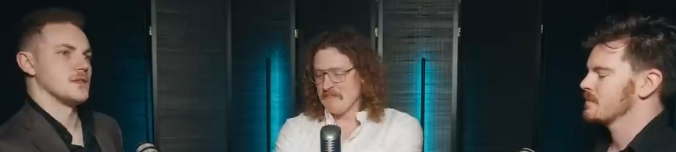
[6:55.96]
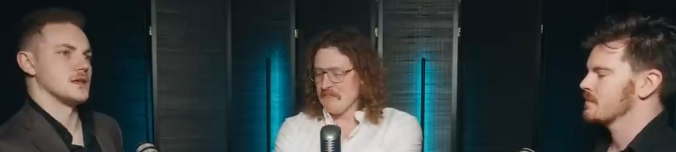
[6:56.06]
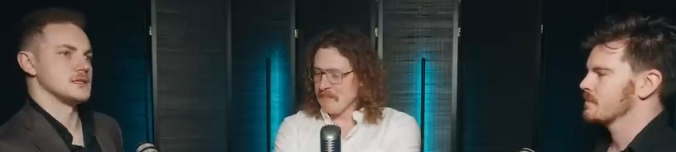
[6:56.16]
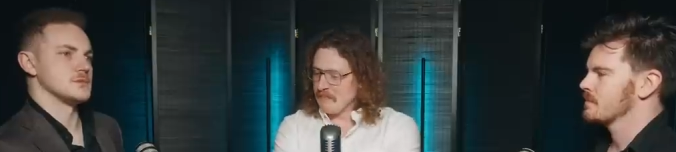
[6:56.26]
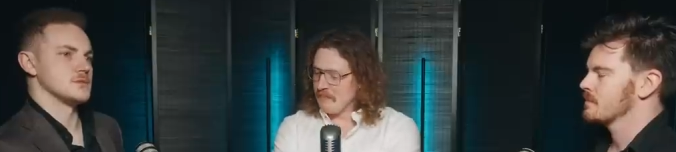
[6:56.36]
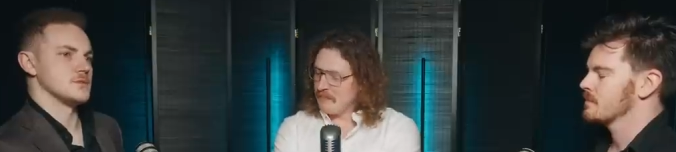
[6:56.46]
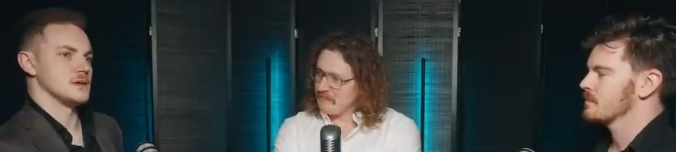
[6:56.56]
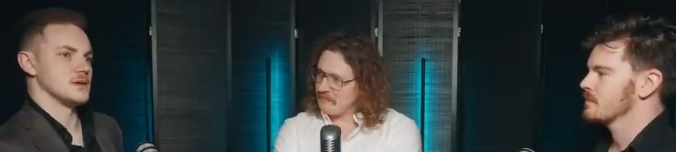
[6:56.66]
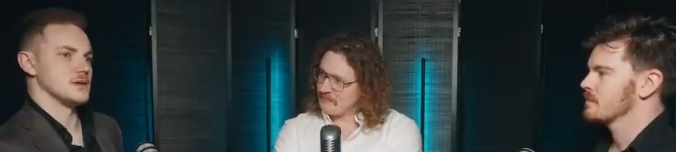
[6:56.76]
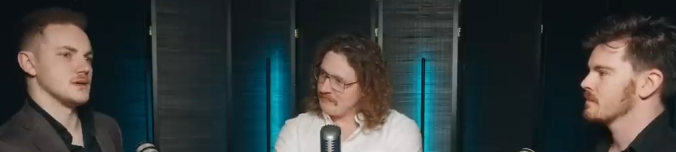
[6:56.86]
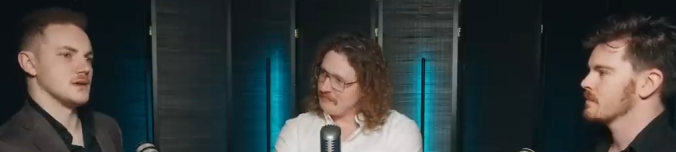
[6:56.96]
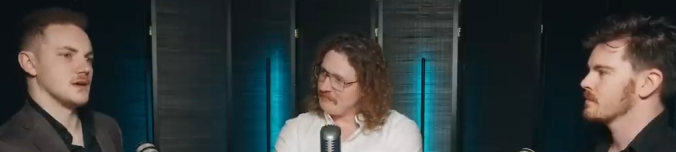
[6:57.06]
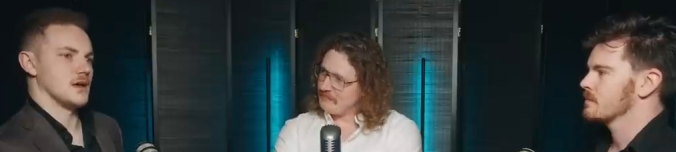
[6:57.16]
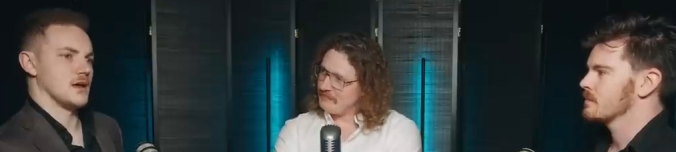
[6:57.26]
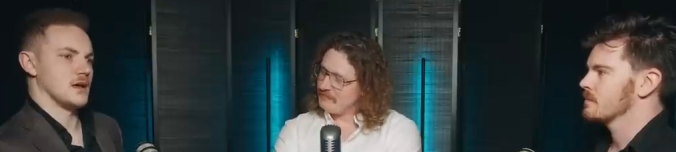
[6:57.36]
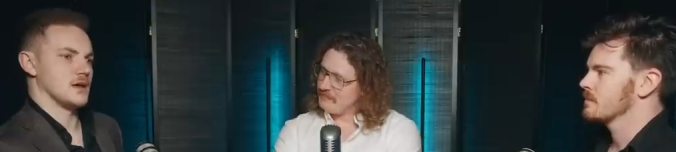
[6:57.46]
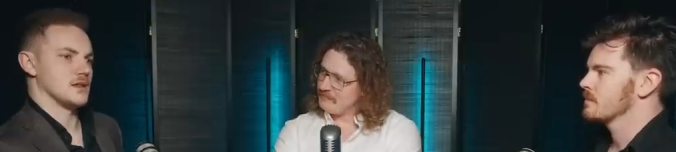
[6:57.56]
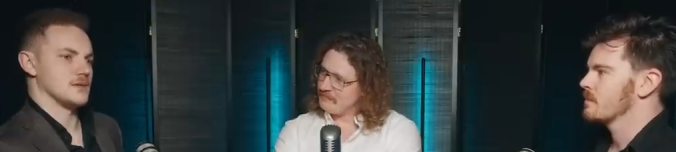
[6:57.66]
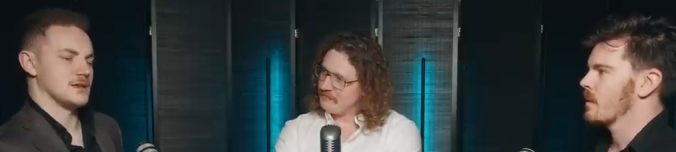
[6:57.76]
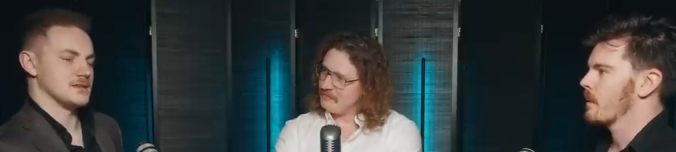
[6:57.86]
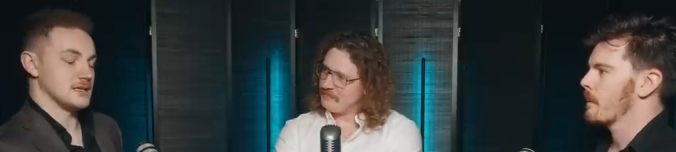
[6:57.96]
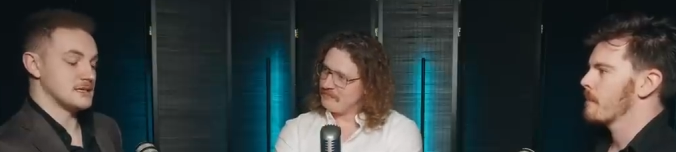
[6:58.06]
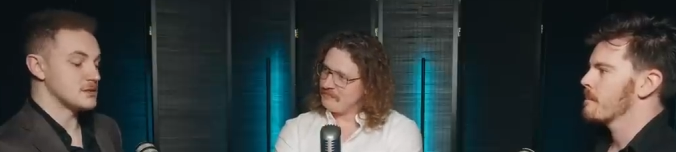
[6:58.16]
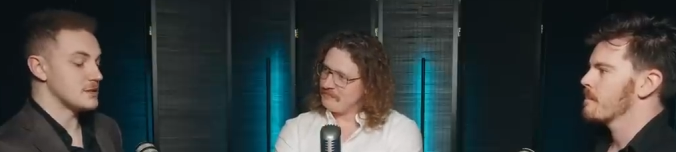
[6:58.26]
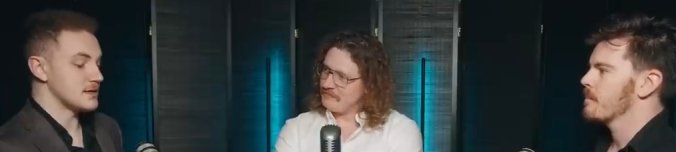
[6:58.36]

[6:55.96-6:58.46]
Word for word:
Speaker 1: there seems to be, a, they seem to be